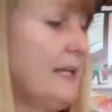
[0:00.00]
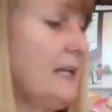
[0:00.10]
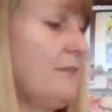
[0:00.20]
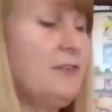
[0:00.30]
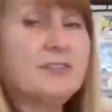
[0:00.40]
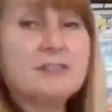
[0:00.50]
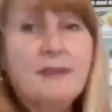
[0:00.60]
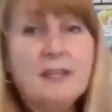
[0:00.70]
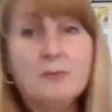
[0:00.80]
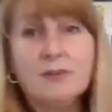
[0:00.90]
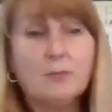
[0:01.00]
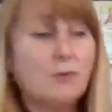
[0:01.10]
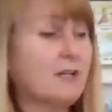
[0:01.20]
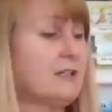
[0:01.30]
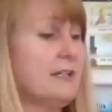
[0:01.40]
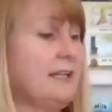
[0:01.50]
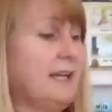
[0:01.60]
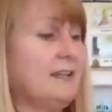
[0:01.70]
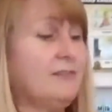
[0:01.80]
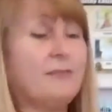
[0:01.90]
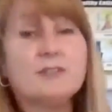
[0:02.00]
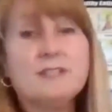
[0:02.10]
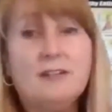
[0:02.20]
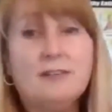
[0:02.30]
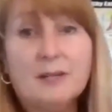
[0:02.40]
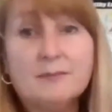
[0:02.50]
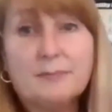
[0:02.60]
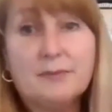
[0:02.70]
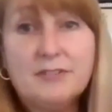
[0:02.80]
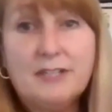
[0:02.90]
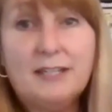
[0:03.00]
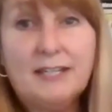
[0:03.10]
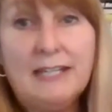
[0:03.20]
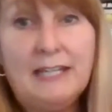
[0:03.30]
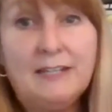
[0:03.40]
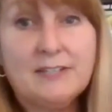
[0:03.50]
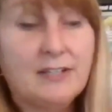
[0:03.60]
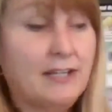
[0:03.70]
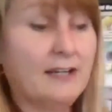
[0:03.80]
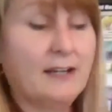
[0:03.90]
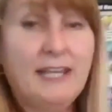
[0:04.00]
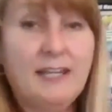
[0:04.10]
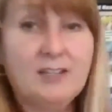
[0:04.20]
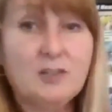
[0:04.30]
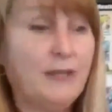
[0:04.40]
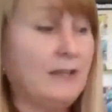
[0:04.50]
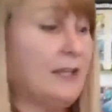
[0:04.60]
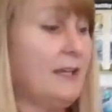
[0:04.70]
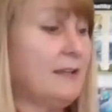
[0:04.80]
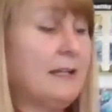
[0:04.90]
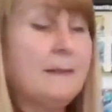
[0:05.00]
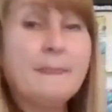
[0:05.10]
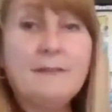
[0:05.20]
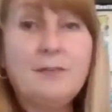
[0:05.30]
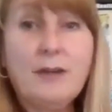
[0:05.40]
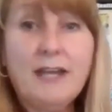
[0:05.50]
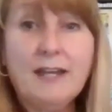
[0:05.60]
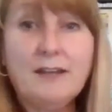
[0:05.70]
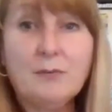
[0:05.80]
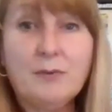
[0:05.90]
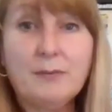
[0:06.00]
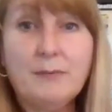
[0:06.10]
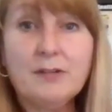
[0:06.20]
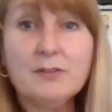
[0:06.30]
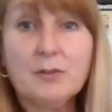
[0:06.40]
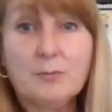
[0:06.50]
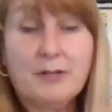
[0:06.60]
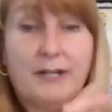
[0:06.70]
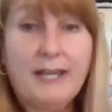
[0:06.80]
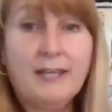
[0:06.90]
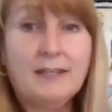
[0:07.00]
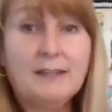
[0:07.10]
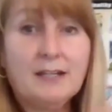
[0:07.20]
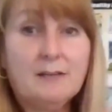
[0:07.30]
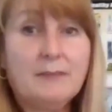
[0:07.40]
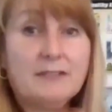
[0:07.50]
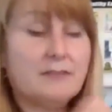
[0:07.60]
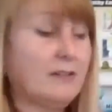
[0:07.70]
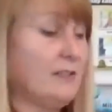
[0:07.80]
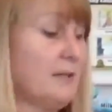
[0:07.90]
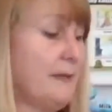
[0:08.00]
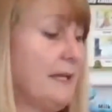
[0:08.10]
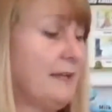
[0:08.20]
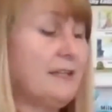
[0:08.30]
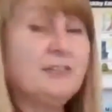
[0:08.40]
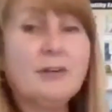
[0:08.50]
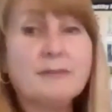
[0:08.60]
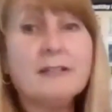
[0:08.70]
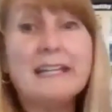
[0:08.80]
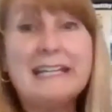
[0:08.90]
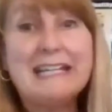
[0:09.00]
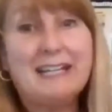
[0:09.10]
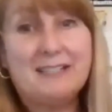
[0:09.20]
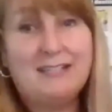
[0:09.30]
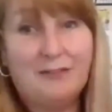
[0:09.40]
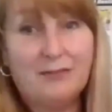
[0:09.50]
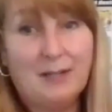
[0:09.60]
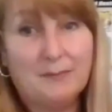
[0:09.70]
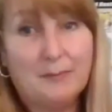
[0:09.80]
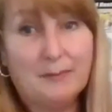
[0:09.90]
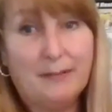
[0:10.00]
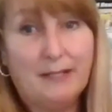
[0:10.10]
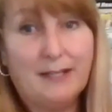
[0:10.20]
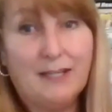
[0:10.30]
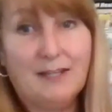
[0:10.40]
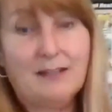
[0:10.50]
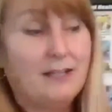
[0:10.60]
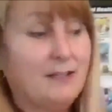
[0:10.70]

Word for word: And if you just make it with water, it has 14 grams of protein in each uh, eight inch pancake. If you add it with milk or put an egg in there and mix it all up, then you're up to like 19 grams per pancake.